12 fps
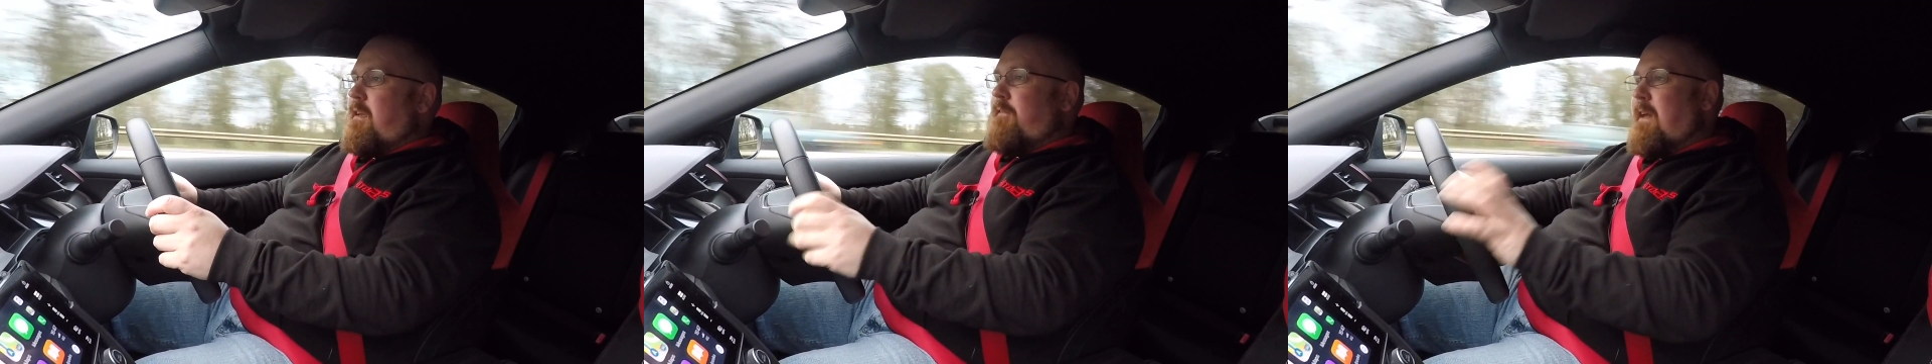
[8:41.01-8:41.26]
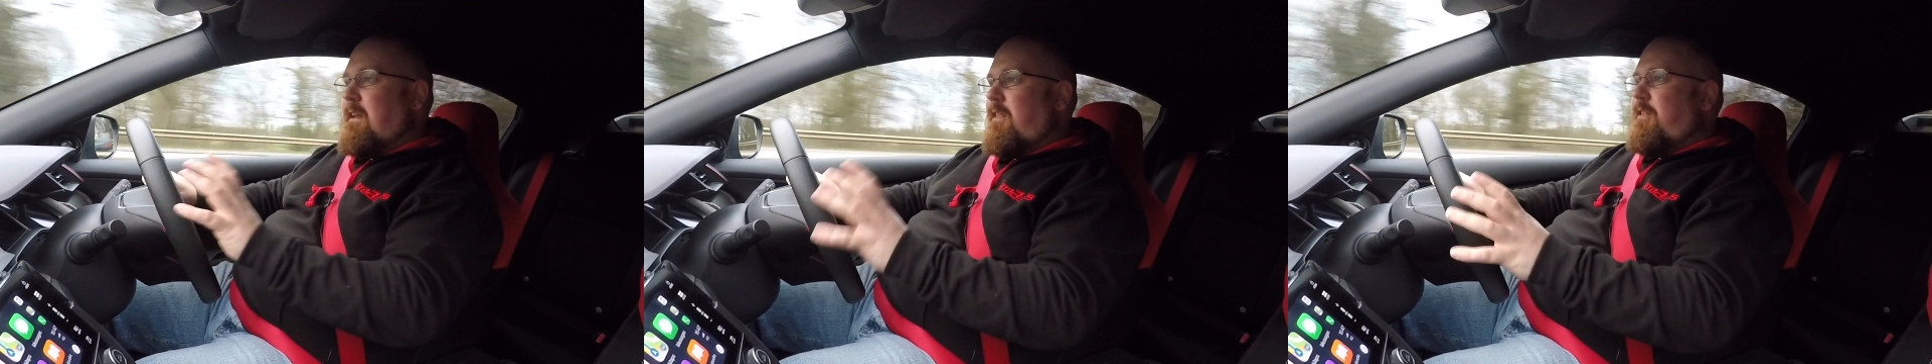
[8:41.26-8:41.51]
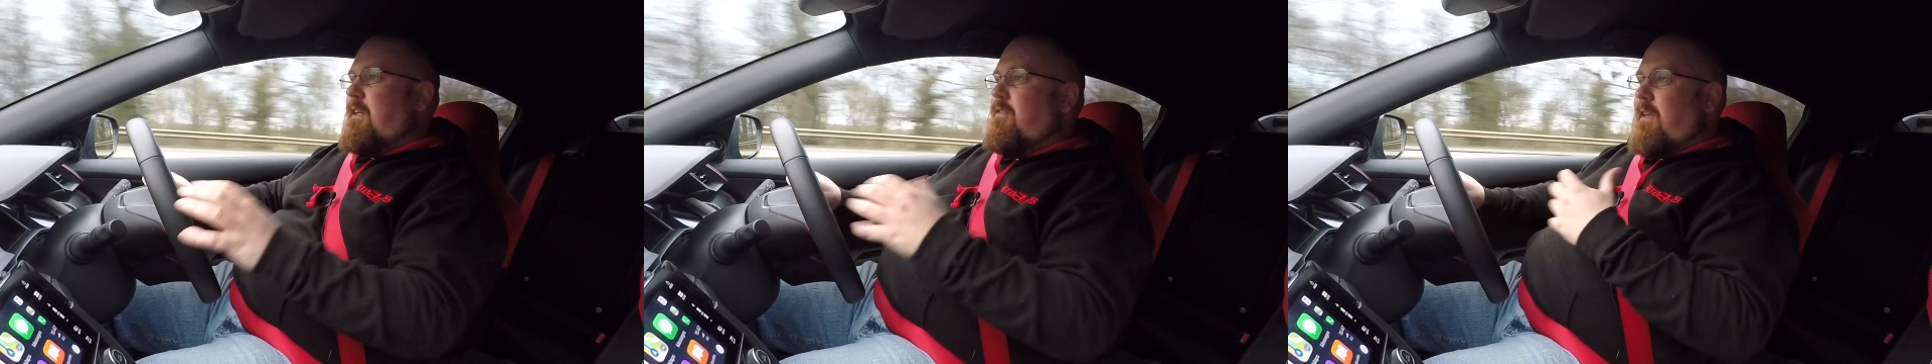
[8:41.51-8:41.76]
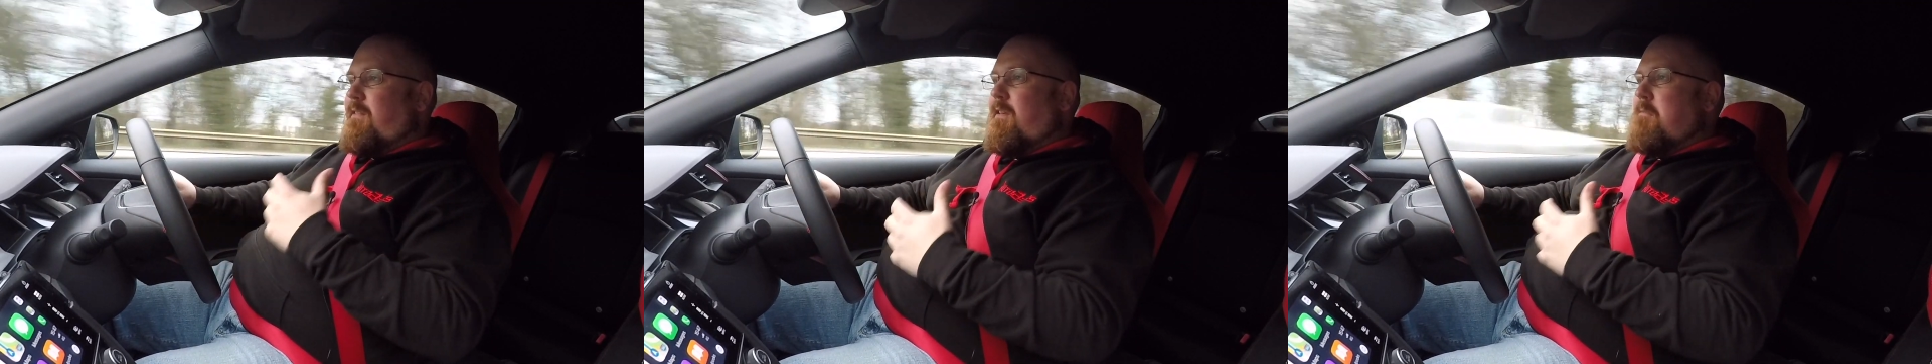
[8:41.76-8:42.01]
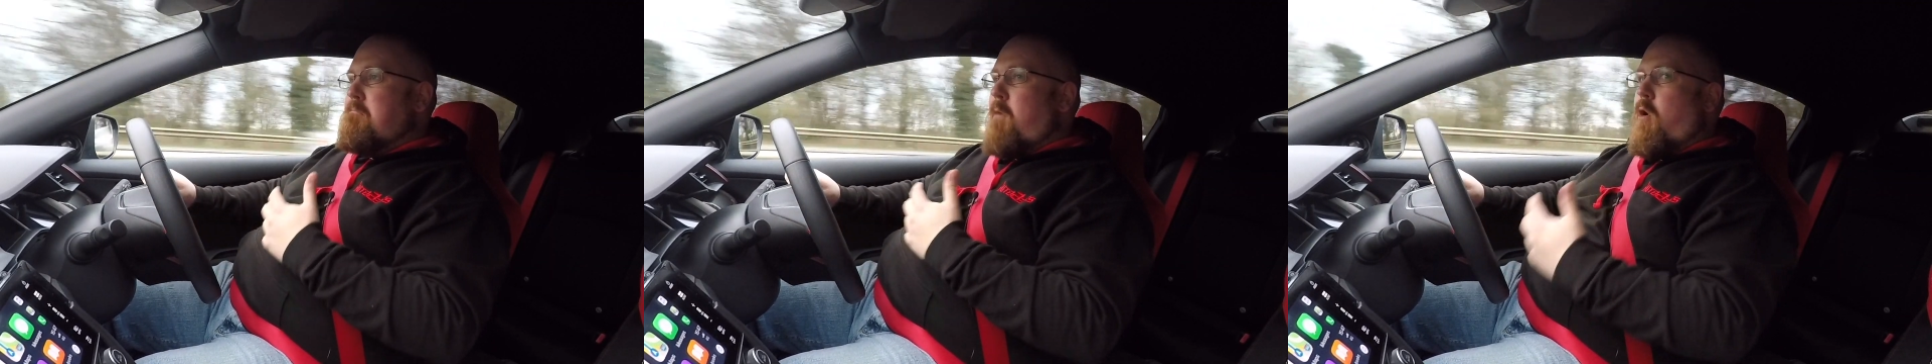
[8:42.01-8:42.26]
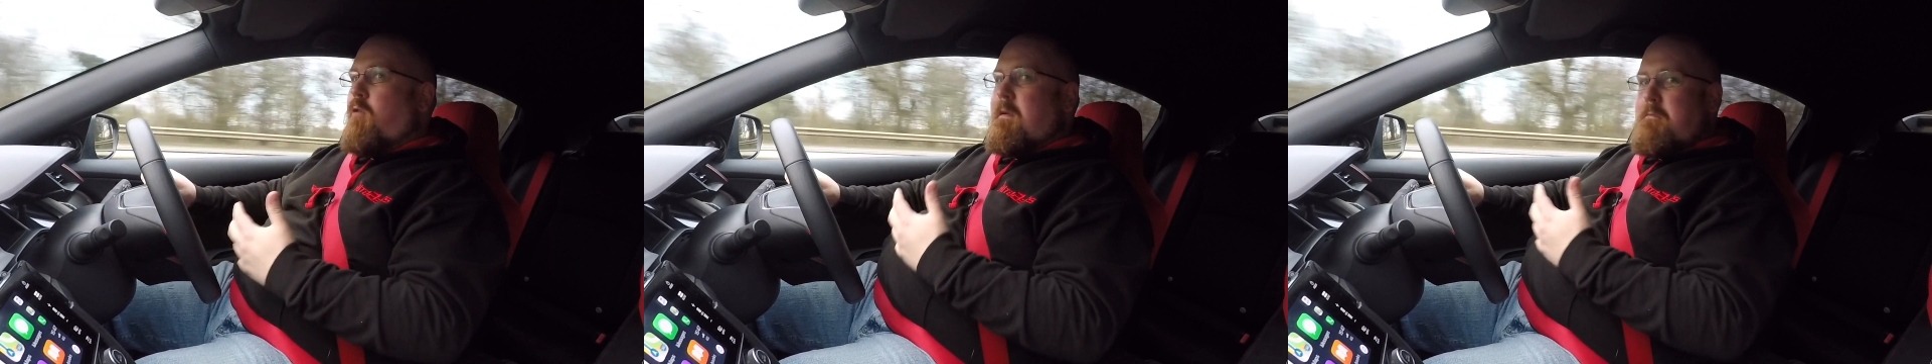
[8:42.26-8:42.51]
If anything, this is
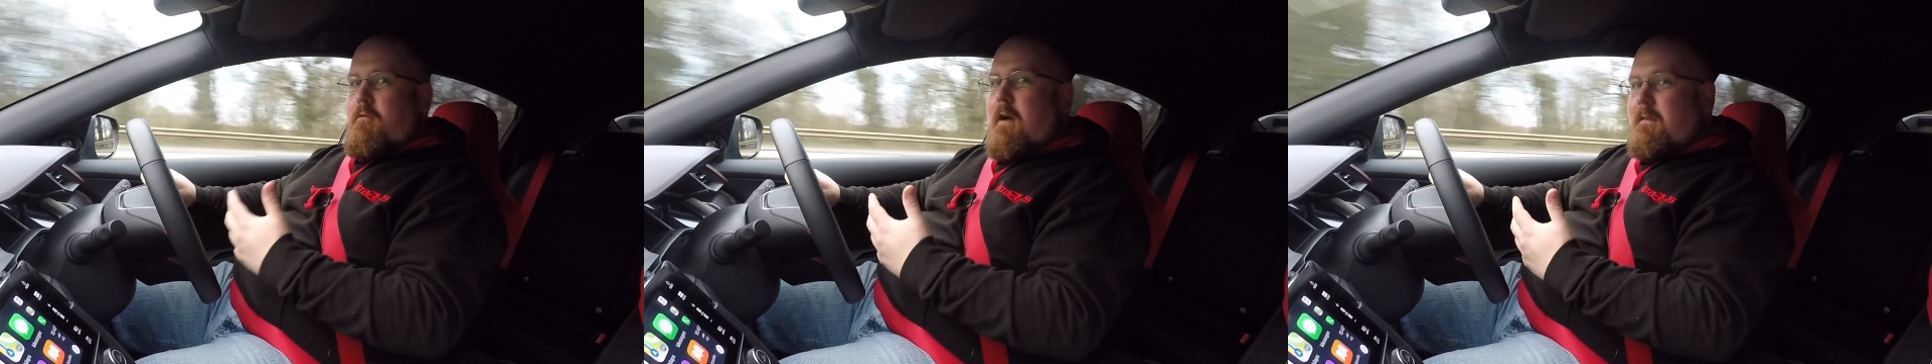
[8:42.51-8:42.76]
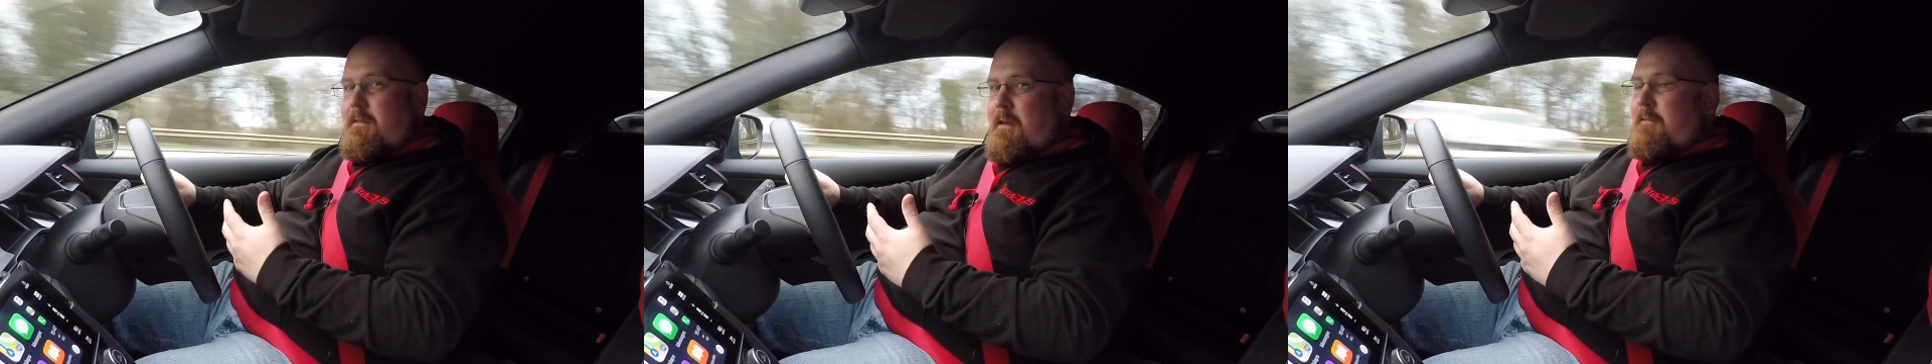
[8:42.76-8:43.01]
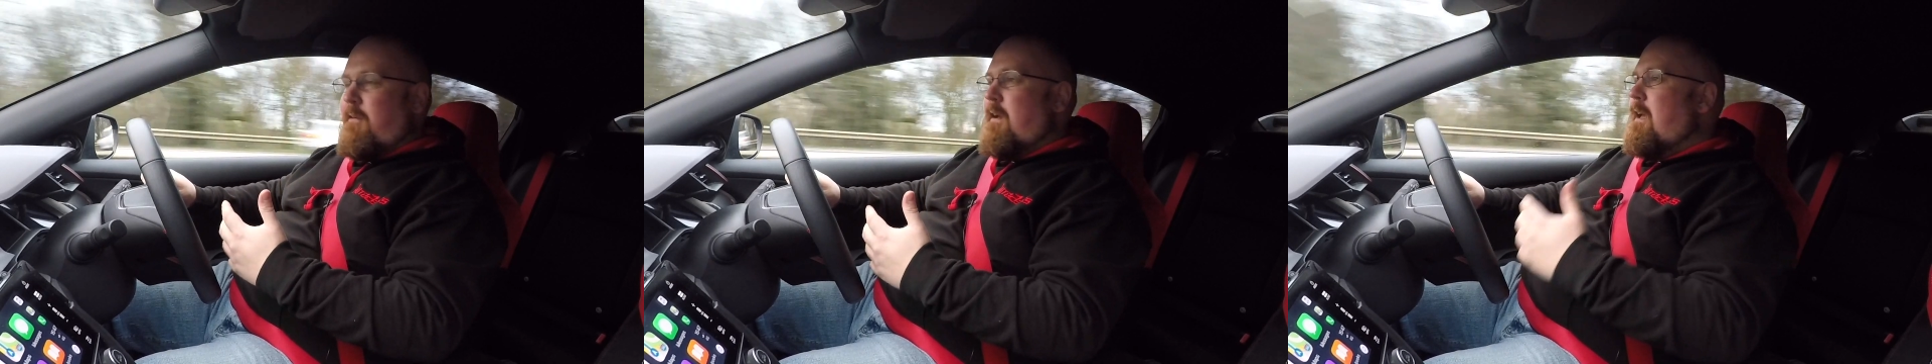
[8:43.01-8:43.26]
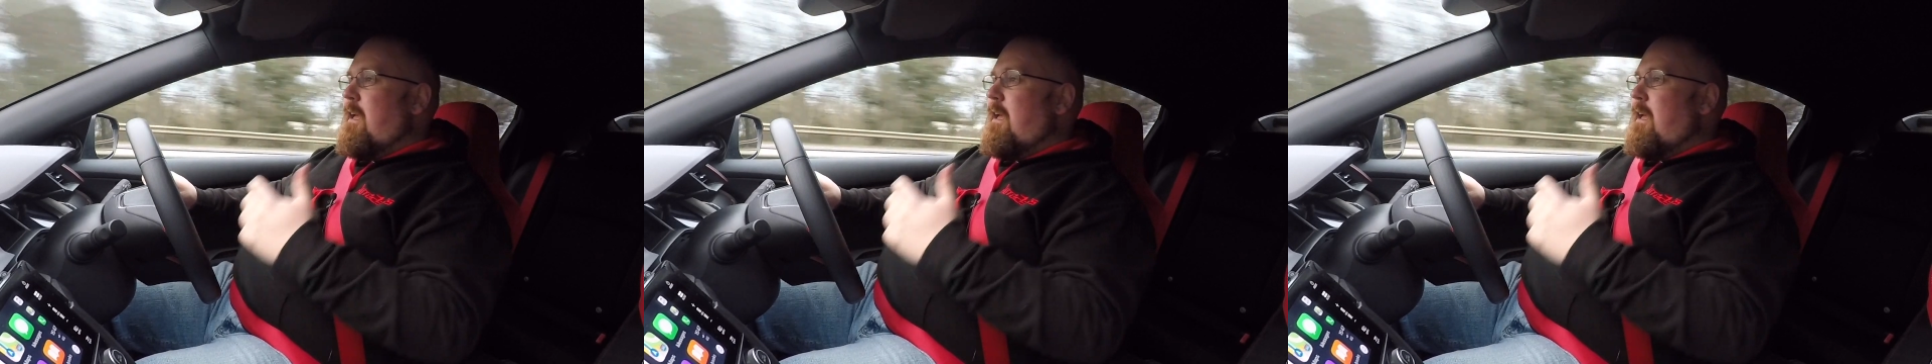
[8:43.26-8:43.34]
more impressive